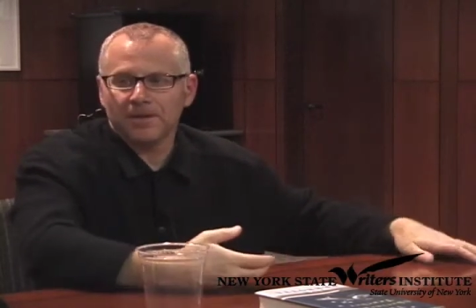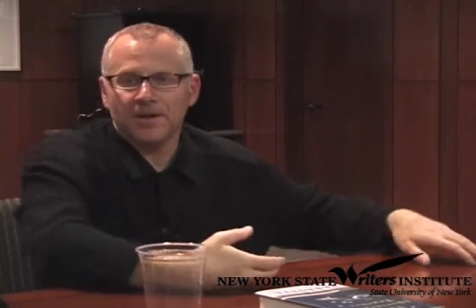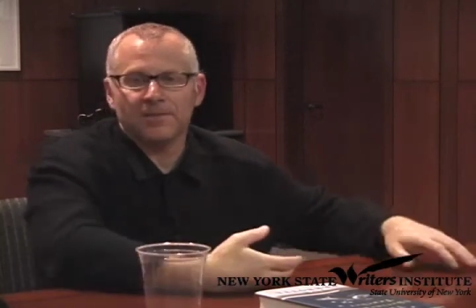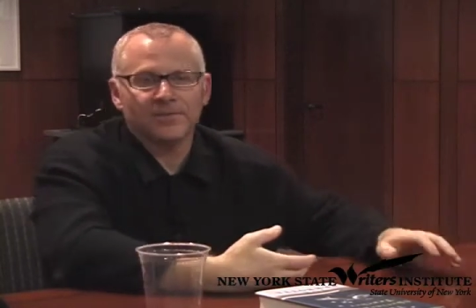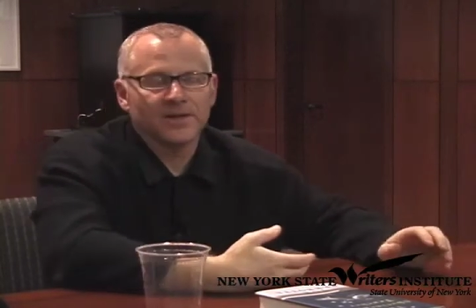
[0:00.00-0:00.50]

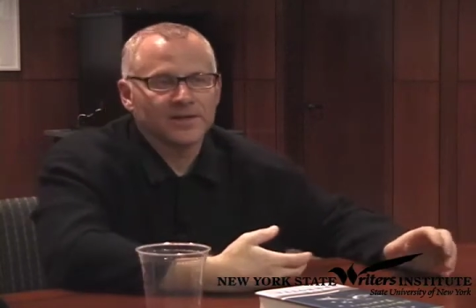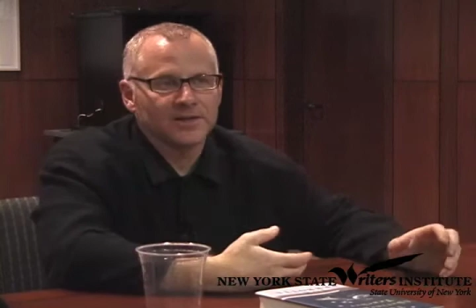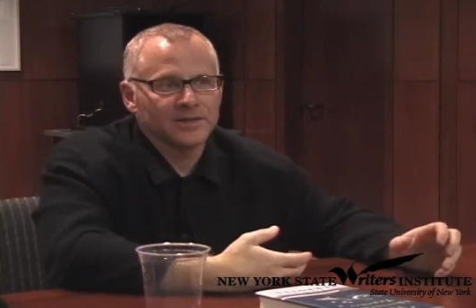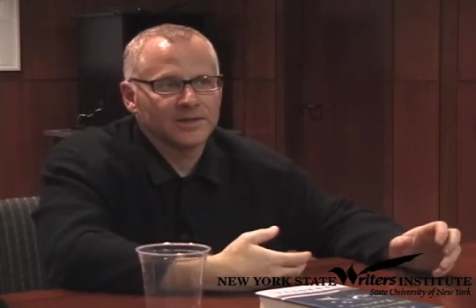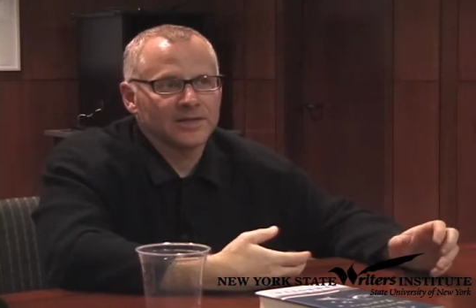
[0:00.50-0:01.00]
Um,
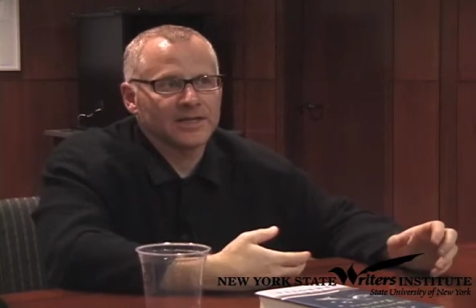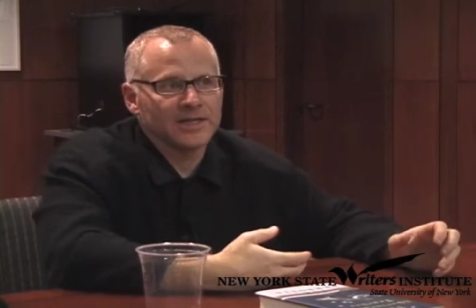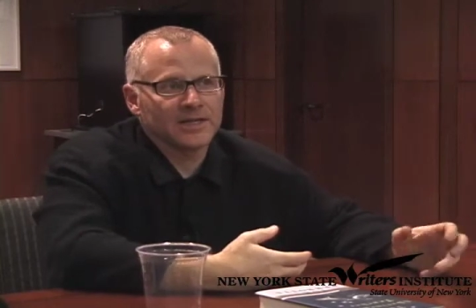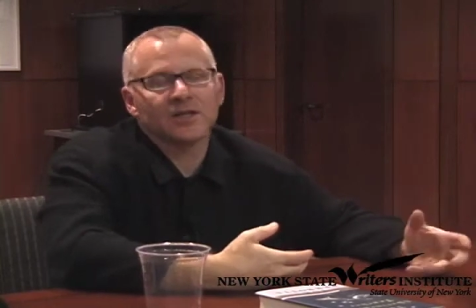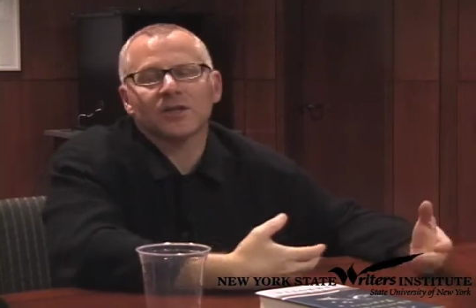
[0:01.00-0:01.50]

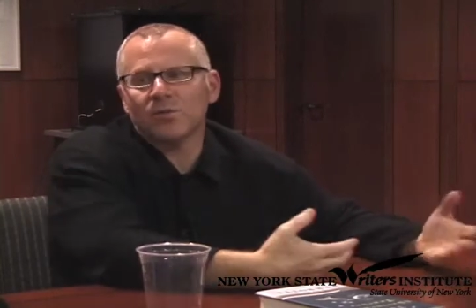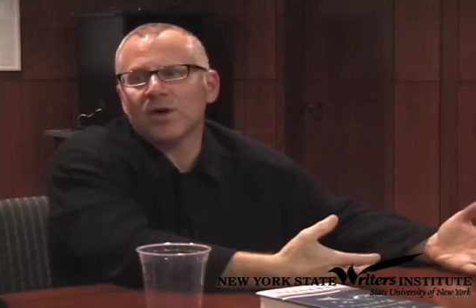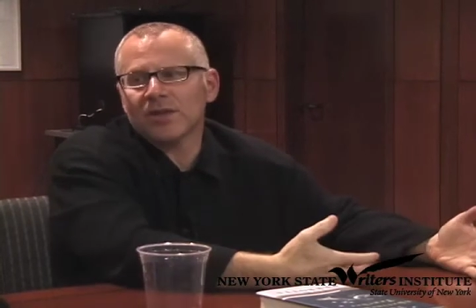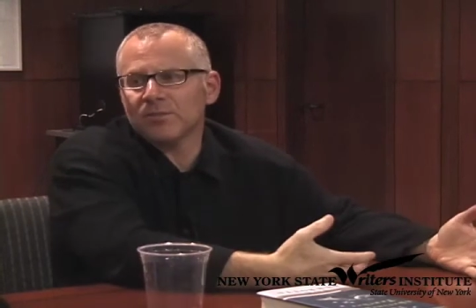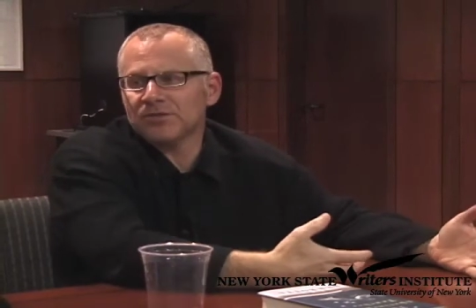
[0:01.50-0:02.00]
it, and
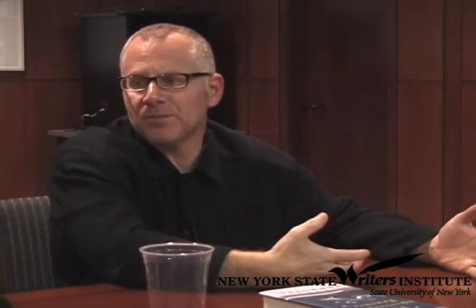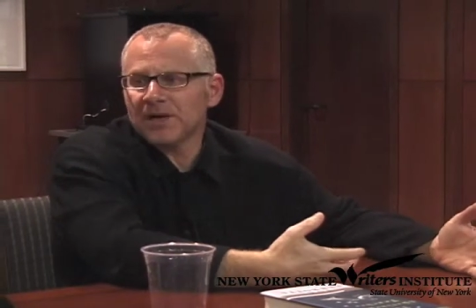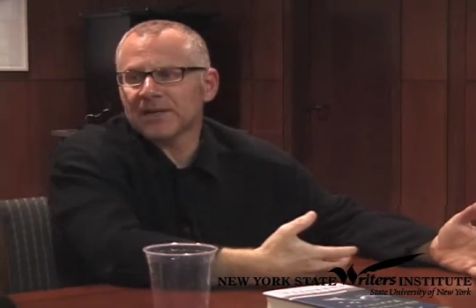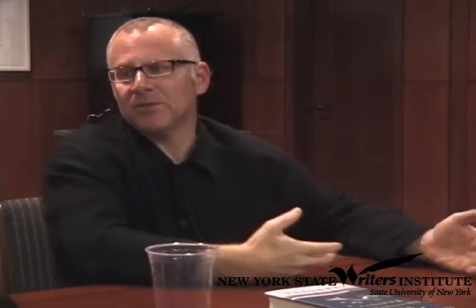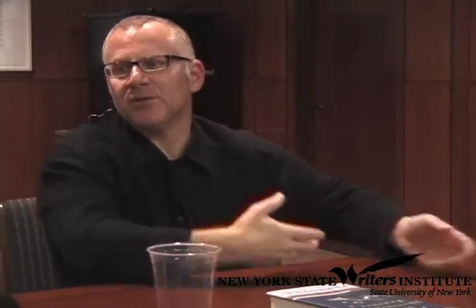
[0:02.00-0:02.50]
one of them was a
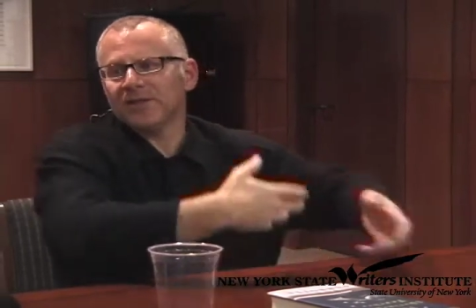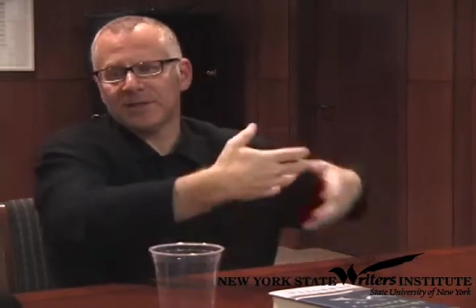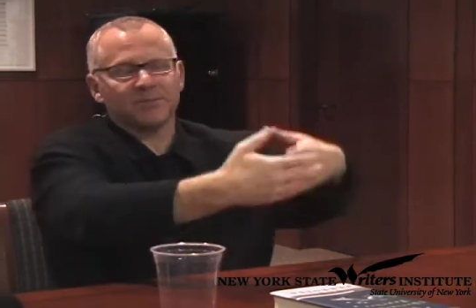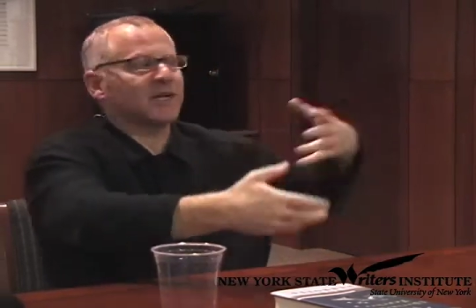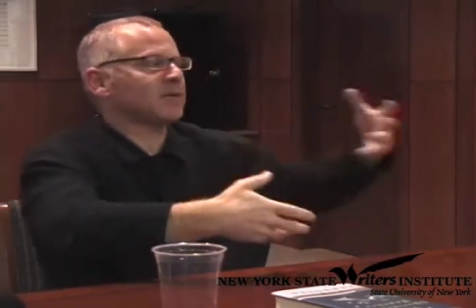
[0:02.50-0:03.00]
buddy movie,
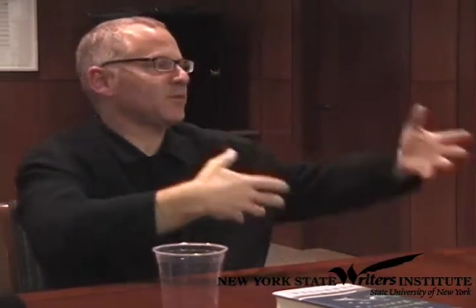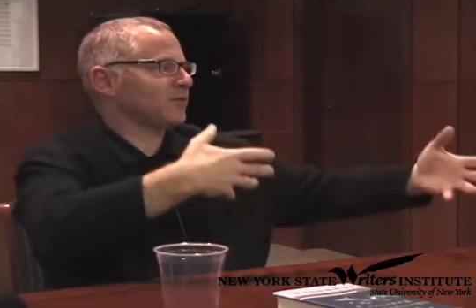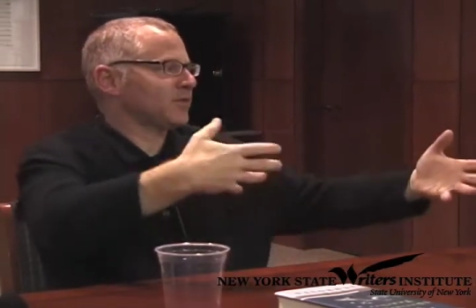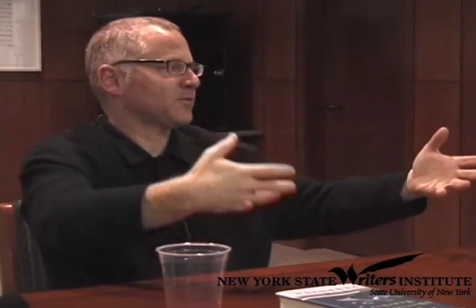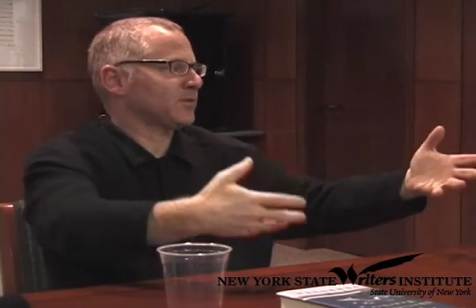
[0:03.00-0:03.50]
and buddy
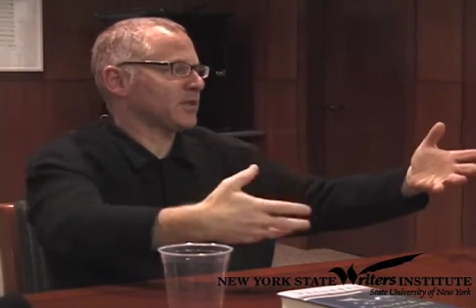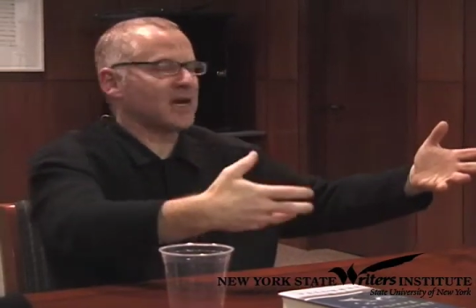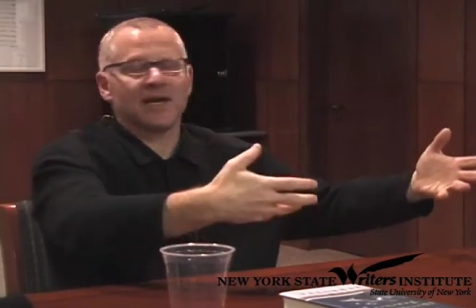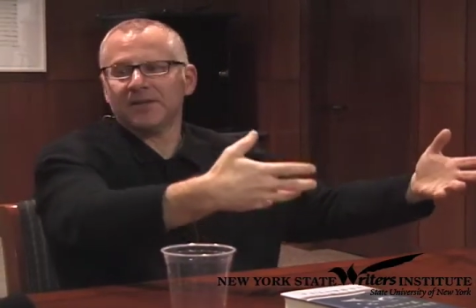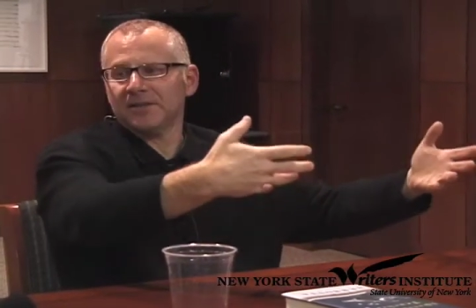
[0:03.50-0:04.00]
movies
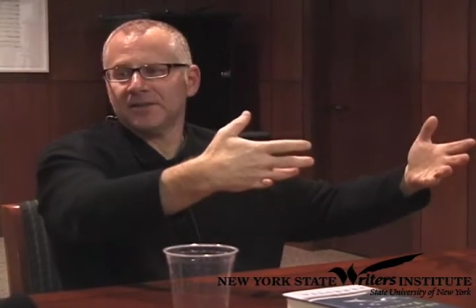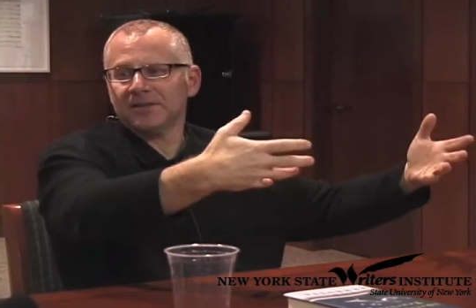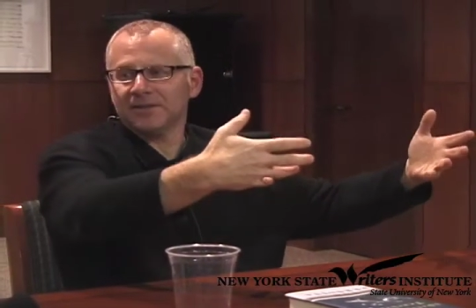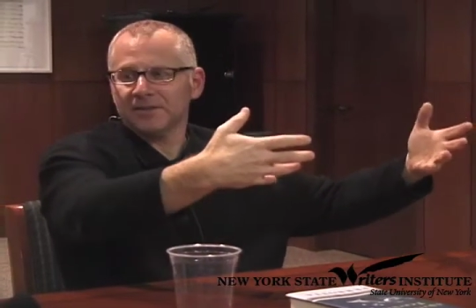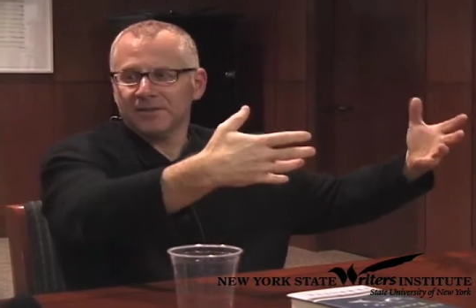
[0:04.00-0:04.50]
rely
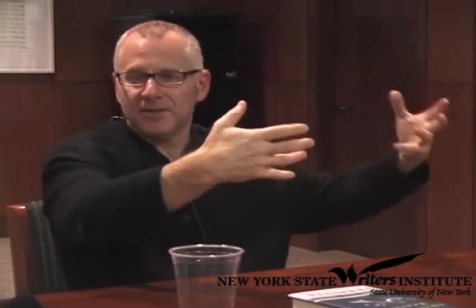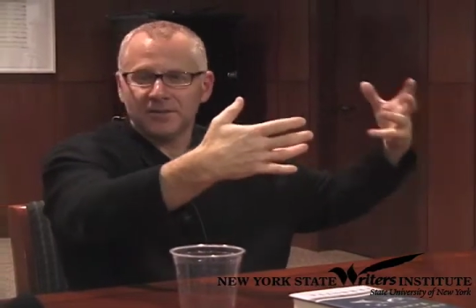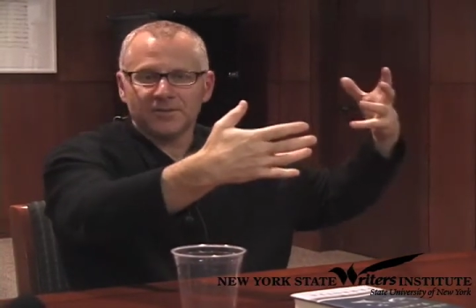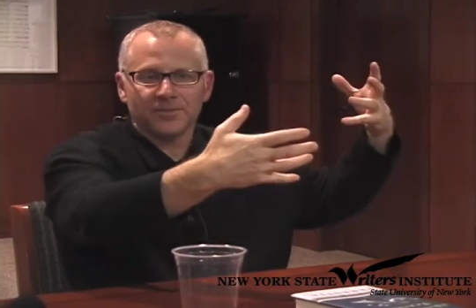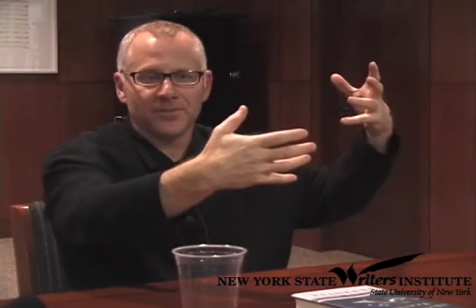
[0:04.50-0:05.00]
on, you
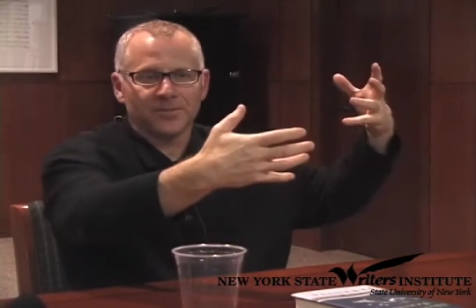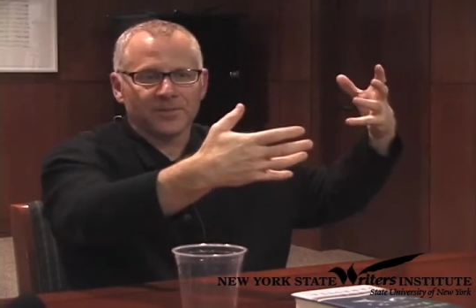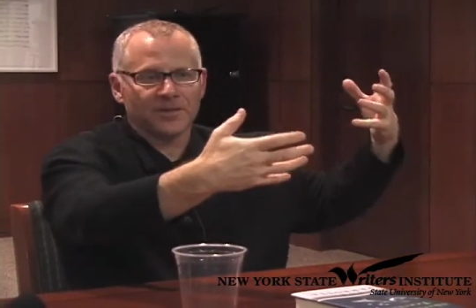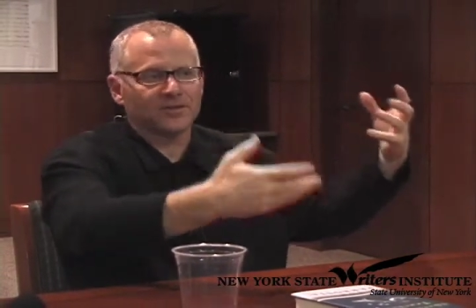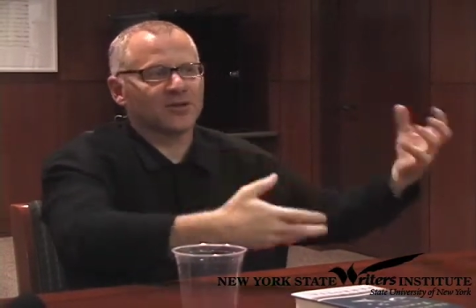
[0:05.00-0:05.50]
know,
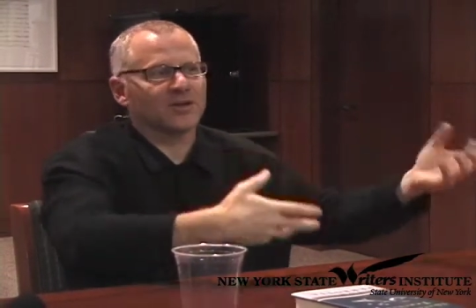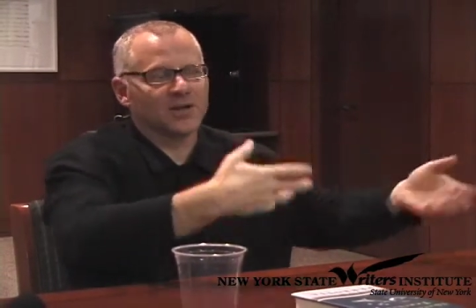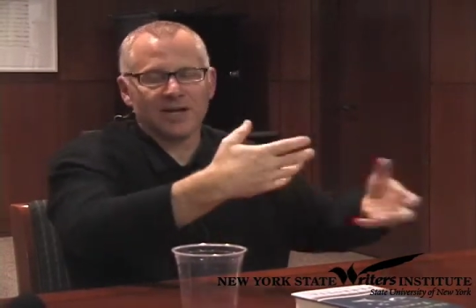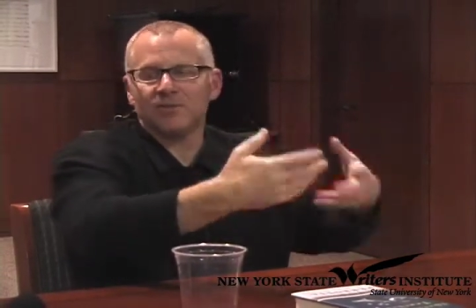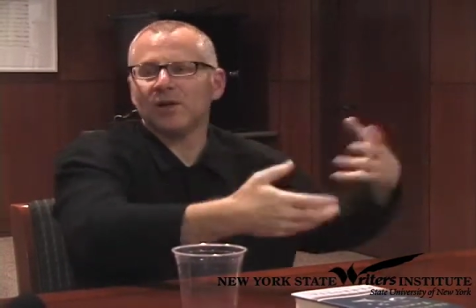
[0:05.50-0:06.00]
a certain
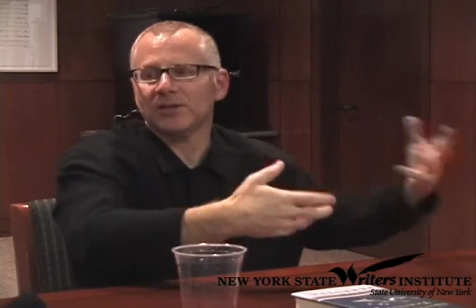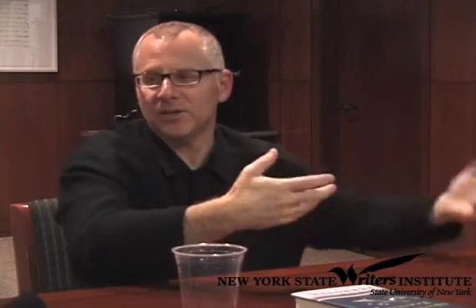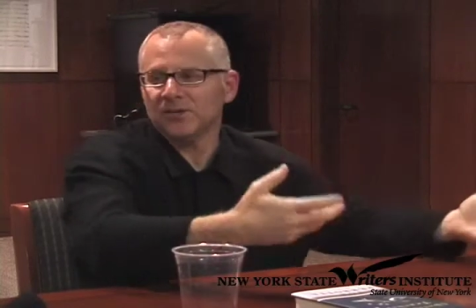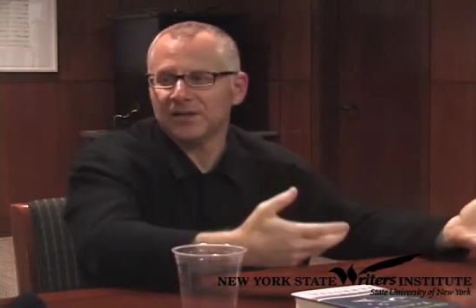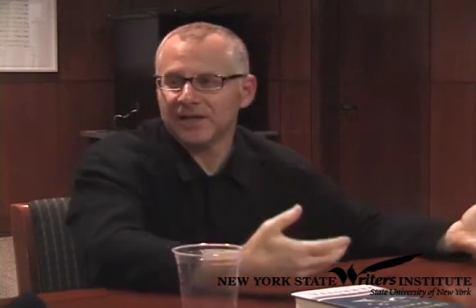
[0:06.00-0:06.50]
kind of
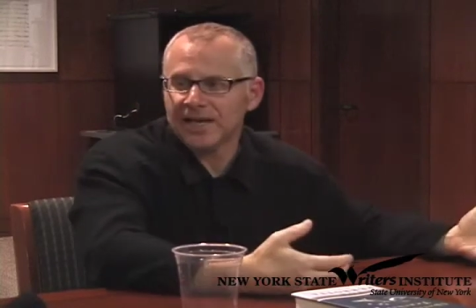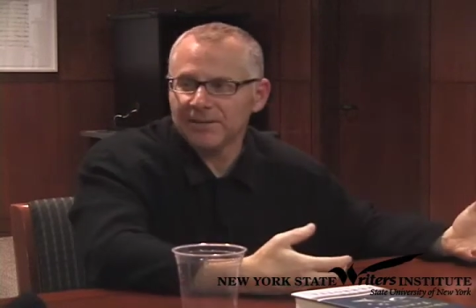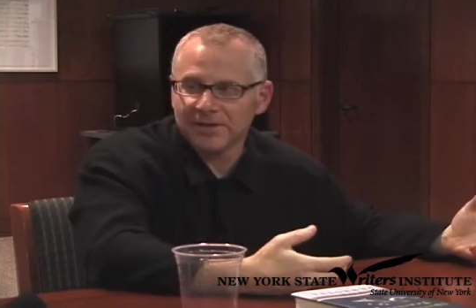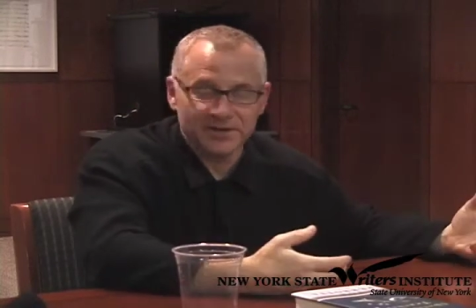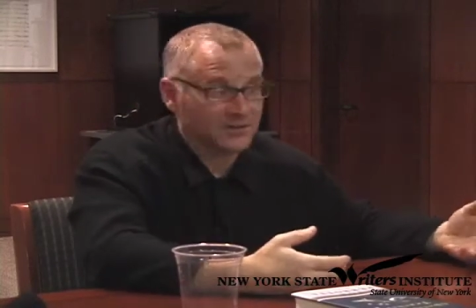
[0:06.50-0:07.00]
well-known dynamic.